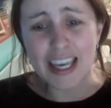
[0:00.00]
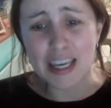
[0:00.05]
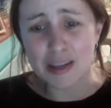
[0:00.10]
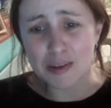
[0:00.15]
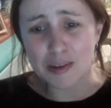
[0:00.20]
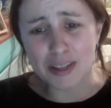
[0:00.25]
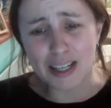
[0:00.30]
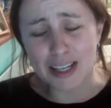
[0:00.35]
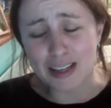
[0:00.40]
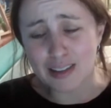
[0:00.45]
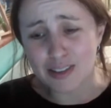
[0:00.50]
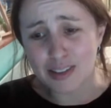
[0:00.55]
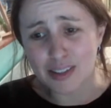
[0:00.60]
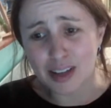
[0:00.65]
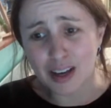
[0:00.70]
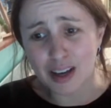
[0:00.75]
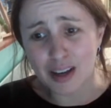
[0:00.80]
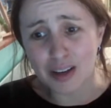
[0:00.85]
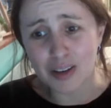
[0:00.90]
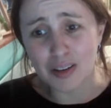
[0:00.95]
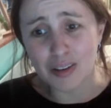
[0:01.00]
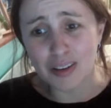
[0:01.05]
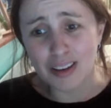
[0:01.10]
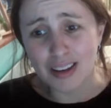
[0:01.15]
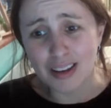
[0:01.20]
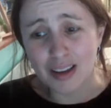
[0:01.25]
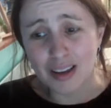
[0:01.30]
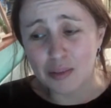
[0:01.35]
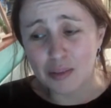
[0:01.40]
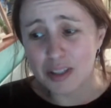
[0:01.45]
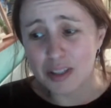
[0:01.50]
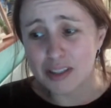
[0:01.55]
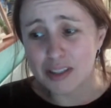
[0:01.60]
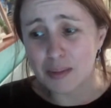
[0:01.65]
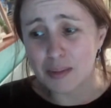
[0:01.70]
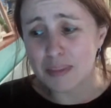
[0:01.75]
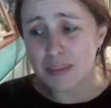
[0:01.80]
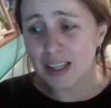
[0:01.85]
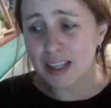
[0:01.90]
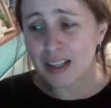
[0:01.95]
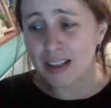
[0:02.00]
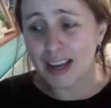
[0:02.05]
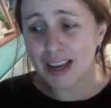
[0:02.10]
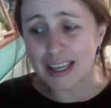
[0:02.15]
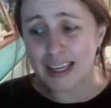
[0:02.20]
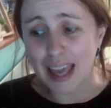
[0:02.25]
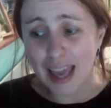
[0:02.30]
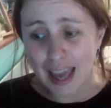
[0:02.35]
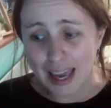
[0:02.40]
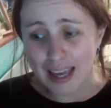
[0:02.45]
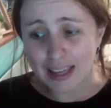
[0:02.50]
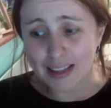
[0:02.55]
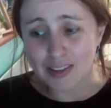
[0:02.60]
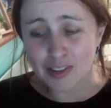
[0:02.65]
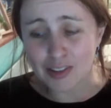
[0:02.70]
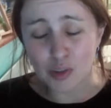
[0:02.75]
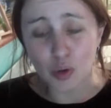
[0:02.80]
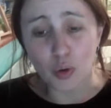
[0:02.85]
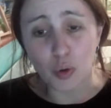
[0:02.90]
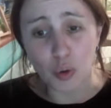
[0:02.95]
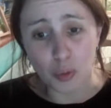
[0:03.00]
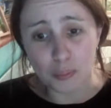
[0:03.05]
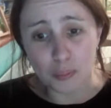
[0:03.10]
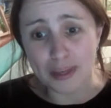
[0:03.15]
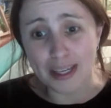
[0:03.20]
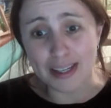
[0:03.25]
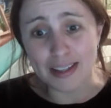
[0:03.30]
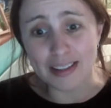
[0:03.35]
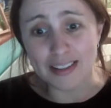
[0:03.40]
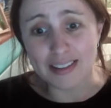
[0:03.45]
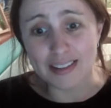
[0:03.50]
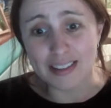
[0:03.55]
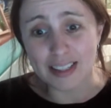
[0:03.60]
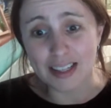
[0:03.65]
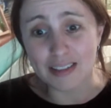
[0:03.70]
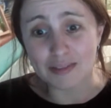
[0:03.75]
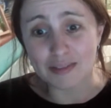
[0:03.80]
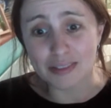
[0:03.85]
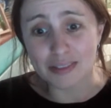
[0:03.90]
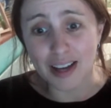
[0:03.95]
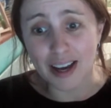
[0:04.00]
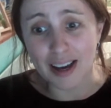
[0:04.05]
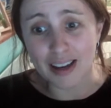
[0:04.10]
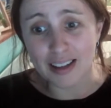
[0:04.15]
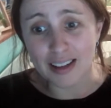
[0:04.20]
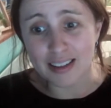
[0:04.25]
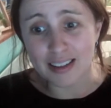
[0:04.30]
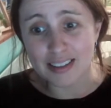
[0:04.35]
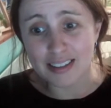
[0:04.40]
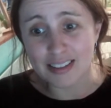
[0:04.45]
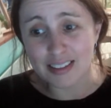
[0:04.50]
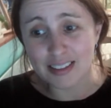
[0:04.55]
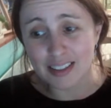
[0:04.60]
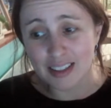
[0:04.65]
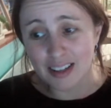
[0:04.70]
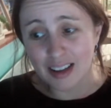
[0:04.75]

equally so with something like eggs or meat, in fact.